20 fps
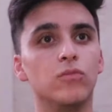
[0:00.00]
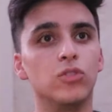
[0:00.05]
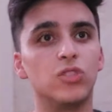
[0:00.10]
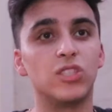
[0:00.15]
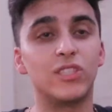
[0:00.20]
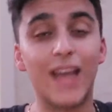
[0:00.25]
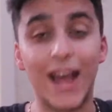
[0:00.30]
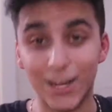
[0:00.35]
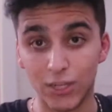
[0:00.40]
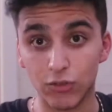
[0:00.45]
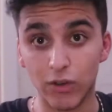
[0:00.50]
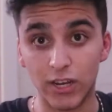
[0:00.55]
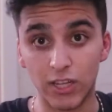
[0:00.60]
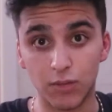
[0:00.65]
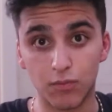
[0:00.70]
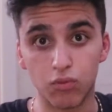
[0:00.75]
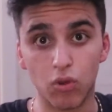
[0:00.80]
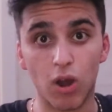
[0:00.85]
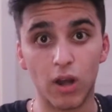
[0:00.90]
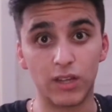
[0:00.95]
saturating
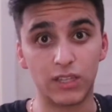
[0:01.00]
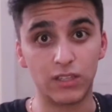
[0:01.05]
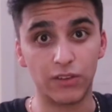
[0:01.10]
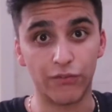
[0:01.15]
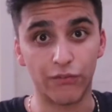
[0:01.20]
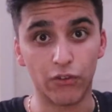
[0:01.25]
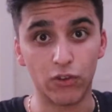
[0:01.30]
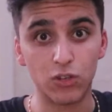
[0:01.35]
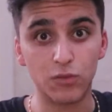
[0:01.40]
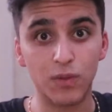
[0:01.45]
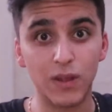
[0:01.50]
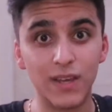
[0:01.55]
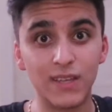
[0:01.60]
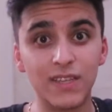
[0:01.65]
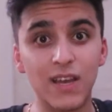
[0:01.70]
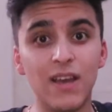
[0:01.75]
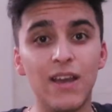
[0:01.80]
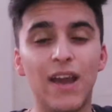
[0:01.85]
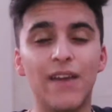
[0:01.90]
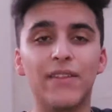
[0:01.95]
the product in the first
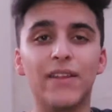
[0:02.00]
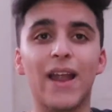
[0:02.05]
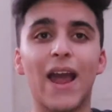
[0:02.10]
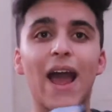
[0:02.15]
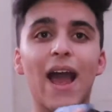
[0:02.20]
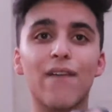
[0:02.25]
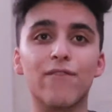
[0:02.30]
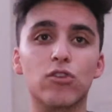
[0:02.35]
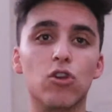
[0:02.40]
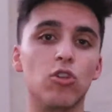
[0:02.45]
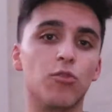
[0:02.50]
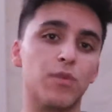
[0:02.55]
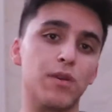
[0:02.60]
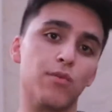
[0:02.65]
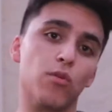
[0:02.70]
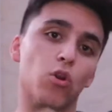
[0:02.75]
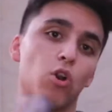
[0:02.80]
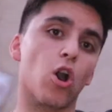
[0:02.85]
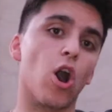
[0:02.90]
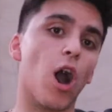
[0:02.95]
place and then having all the
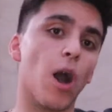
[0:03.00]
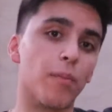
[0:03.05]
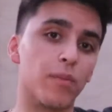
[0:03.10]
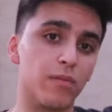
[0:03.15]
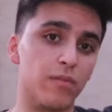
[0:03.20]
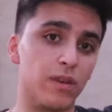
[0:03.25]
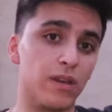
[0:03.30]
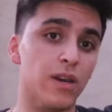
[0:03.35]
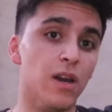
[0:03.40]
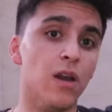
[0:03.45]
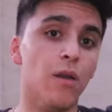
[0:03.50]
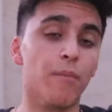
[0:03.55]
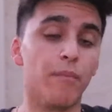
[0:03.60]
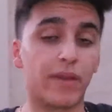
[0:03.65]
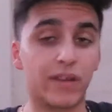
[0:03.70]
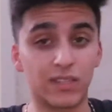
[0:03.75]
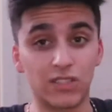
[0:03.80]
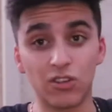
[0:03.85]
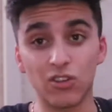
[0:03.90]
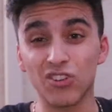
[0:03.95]
people copy me,
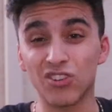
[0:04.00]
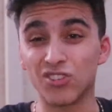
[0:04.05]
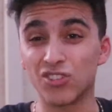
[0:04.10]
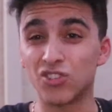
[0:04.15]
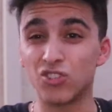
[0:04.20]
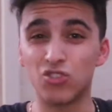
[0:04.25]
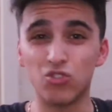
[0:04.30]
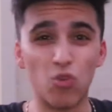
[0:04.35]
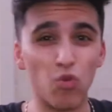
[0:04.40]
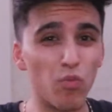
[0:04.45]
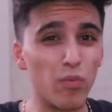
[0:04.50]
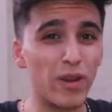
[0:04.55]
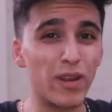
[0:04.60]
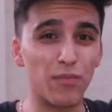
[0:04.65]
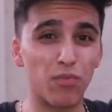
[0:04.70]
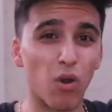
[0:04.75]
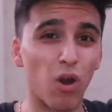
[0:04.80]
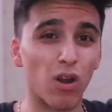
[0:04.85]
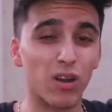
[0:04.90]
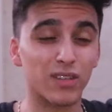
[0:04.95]
because there are so many
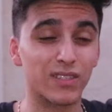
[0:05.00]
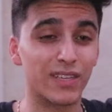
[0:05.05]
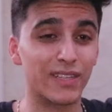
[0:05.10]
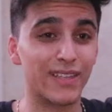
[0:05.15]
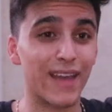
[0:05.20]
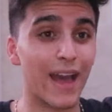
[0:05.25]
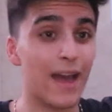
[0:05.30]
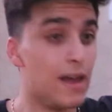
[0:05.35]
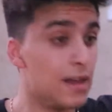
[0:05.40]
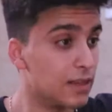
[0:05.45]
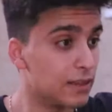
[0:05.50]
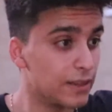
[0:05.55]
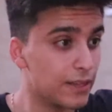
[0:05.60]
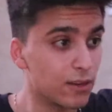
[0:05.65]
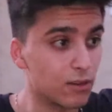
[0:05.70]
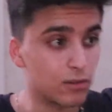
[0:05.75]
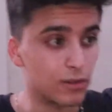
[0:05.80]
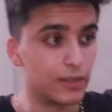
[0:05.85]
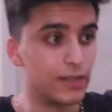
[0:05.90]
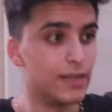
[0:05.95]
products like that.
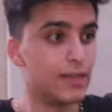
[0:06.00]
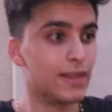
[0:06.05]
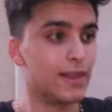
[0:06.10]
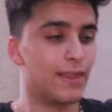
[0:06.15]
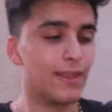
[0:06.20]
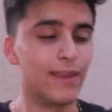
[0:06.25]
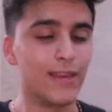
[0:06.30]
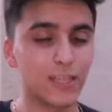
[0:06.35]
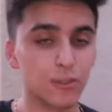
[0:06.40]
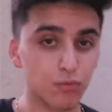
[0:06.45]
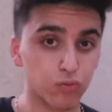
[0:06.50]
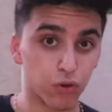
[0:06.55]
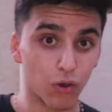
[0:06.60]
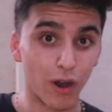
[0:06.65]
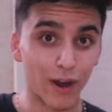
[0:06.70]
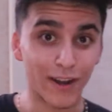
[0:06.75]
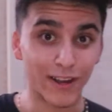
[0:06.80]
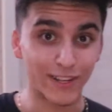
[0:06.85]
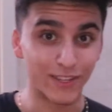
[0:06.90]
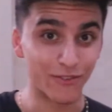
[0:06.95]
Literally, this
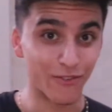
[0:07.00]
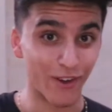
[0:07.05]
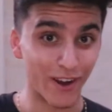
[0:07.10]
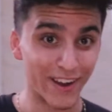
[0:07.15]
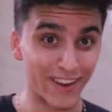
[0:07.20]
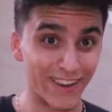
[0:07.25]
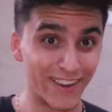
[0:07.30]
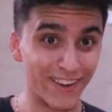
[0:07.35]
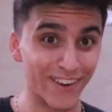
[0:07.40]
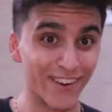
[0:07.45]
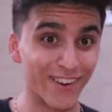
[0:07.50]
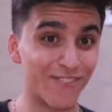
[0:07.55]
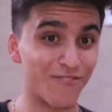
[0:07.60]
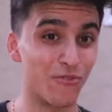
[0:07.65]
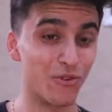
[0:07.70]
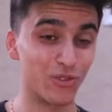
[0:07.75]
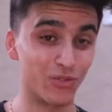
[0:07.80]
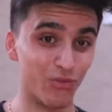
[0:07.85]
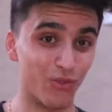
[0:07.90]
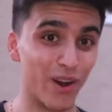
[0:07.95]
product right here
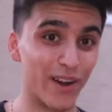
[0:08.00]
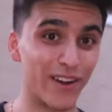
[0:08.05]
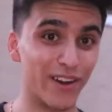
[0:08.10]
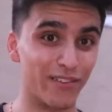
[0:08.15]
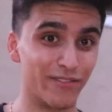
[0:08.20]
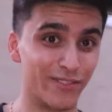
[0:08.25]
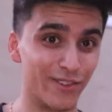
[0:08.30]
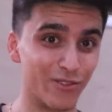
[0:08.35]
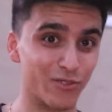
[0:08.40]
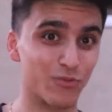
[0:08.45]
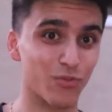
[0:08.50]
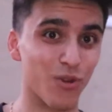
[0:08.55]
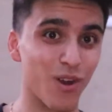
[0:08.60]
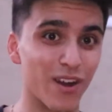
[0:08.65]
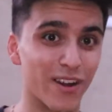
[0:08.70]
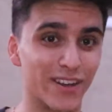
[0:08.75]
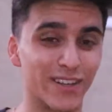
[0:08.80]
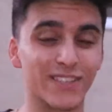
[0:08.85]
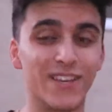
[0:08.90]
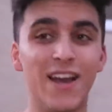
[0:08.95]
was one of those
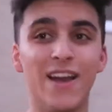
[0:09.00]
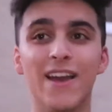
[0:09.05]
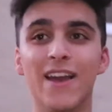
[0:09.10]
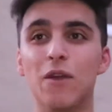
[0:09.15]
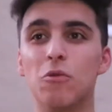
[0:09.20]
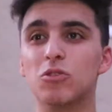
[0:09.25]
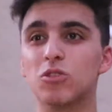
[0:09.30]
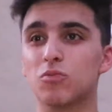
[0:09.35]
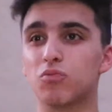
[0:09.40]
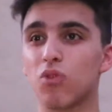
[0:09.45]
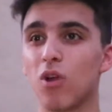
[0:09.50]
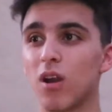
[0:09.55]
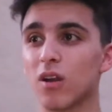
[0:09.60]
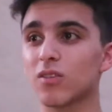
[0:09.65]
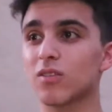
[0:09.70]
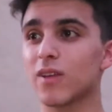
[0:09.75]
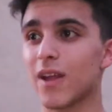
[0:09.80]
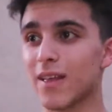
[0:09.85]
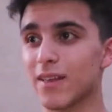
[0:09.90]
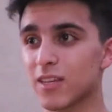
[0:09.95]
products. It was a
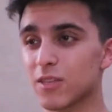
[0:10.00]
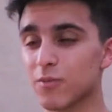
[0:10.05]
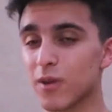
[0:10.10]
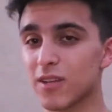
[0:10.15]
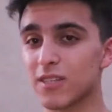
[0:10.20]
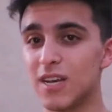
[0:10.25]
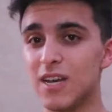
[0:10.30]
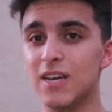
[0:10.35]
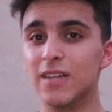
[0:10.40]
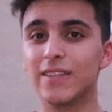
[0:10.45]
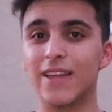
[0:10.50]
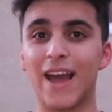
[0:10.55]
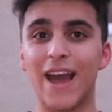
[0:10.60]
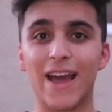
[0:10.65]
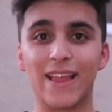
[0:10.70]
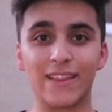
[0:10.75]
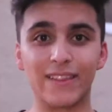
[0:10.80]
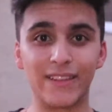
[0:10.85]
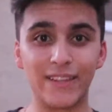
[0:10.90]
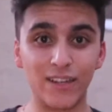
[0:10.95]
product on AliExpress that
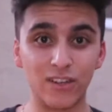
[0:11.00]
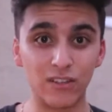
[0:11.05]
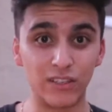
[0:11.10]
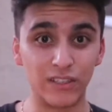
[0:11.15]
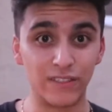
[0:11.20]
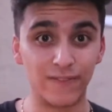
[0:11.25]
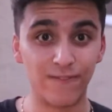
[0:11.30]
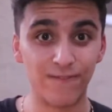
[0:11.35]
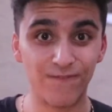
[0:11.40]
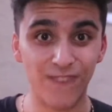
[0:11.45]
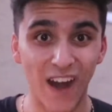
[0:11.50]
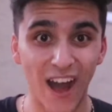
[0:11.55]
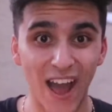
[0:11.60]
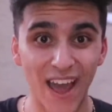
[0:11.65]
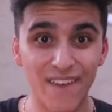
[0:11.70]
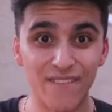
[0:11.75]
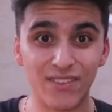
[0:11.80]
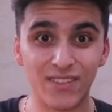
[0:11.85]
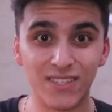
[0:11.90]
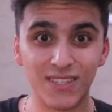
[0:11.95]
had literally
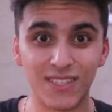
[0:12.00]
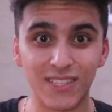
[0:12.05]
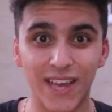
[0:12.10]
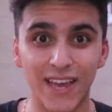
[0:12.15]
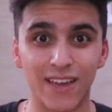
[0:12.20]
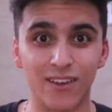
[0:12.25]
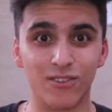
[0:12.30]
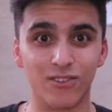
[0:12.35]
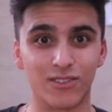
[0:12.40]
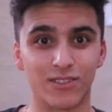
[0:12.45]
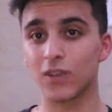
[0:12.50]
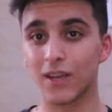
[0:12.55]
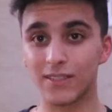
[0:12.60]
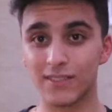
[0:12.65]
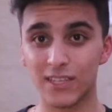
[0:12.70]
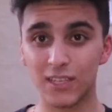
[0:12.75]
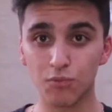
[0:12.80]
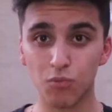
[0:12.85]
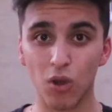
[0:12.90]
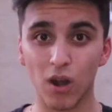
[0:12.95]
5 sales. So guys,
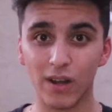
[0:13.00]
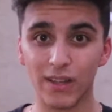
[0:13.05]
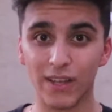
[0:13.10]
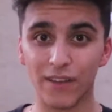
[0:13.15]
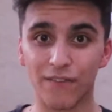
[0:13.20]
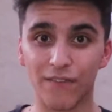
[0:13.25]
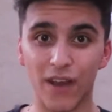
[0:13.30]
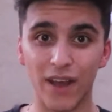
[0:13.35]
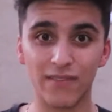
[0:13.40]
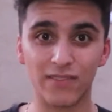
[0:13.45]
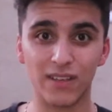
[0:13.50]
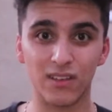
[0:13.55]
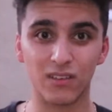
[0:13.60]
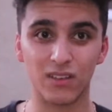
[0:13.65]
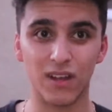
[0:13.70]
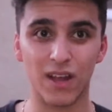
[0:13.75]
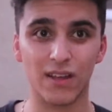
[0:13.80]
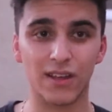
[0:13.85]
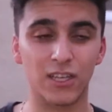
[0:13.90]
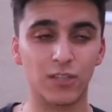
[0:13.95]
this product had 5 sales
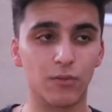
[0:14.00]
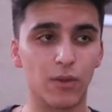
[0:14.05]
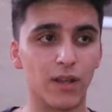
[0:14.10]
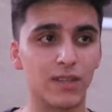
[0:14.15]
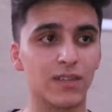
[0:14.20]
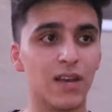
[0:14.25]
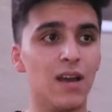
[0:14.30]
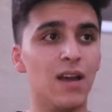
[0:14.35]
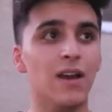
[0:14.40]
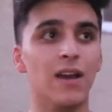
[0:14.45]
on AliExpress.